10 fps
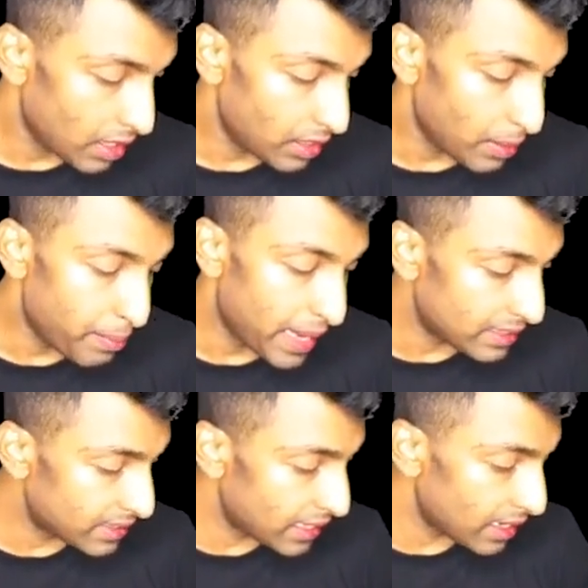the
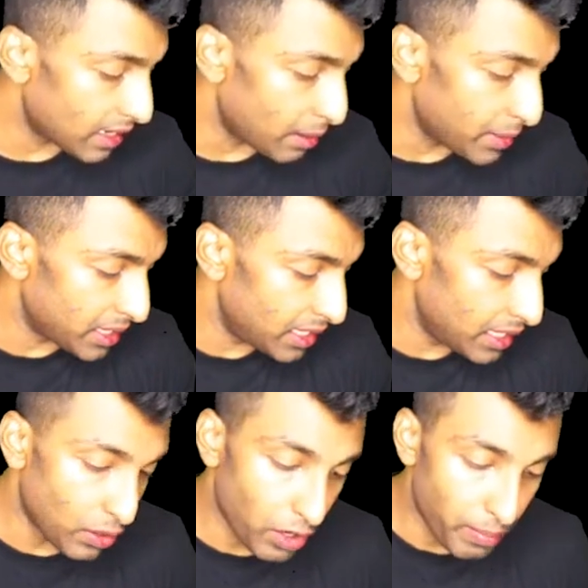Basel
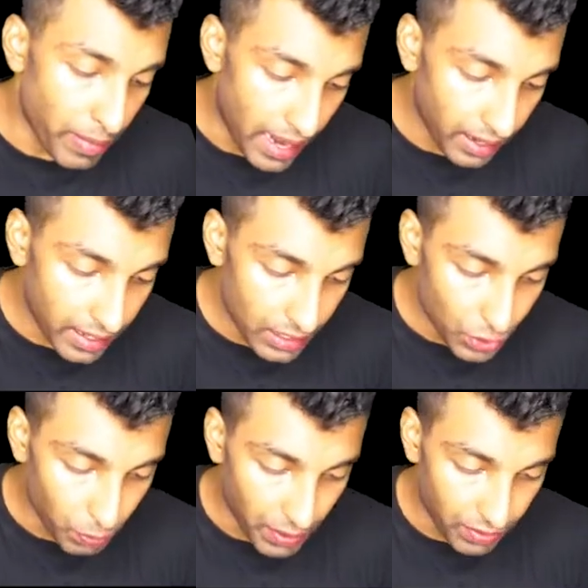Committee on Banking
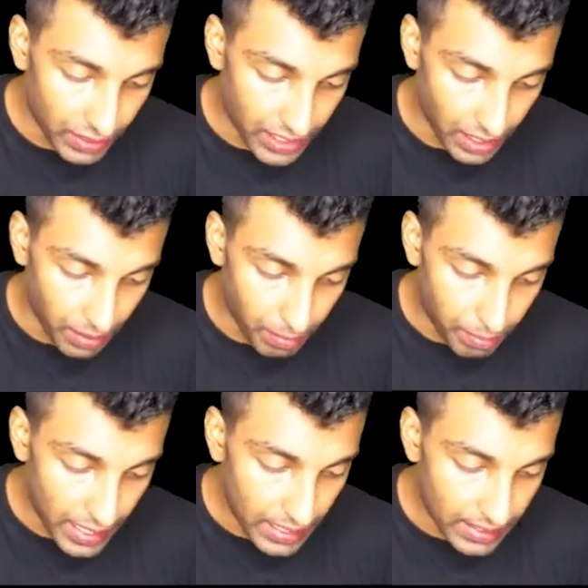Supervision,
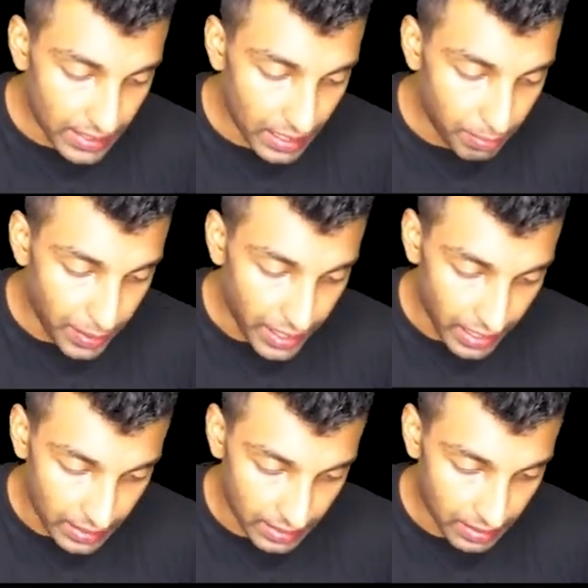
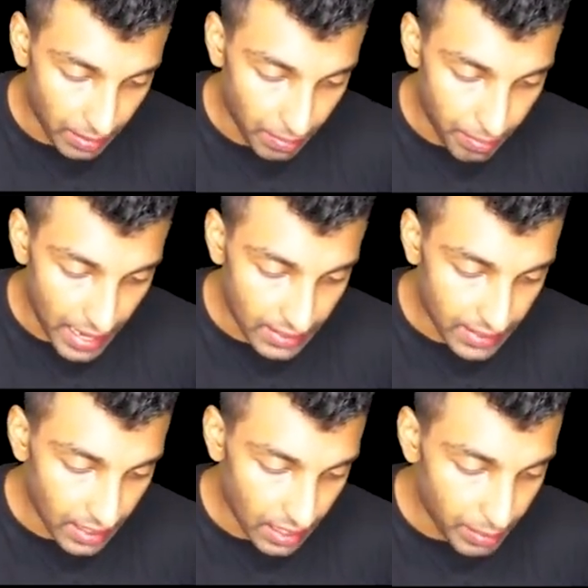BCBS,
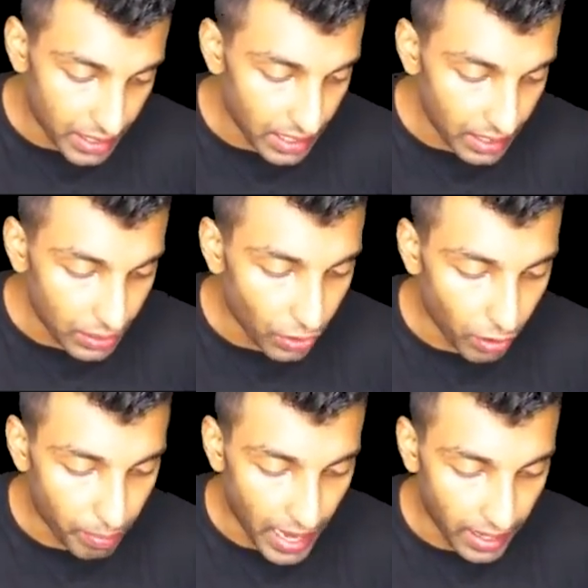Basel Committee
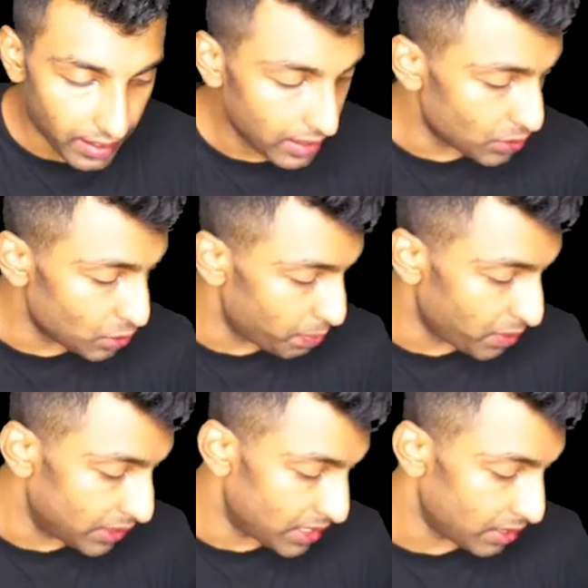on Banking
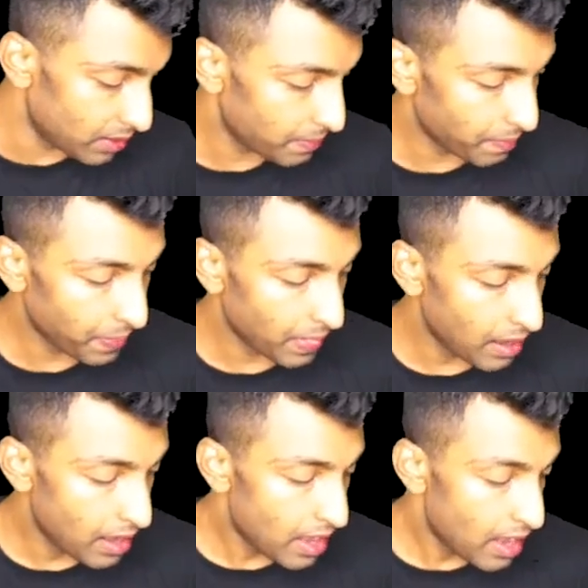Supervision,
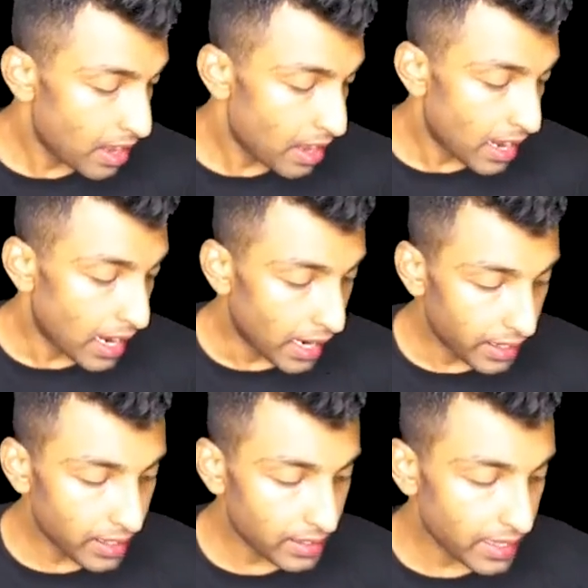
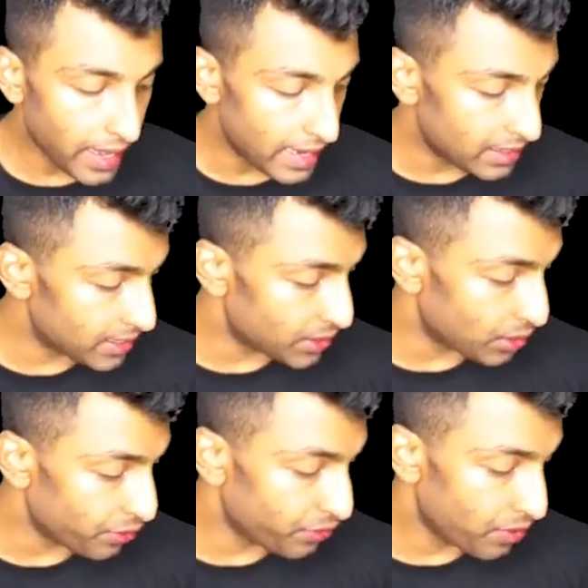under the aegis
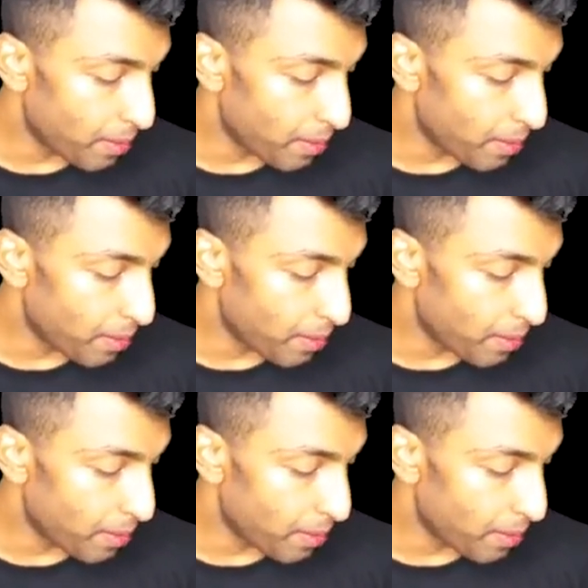of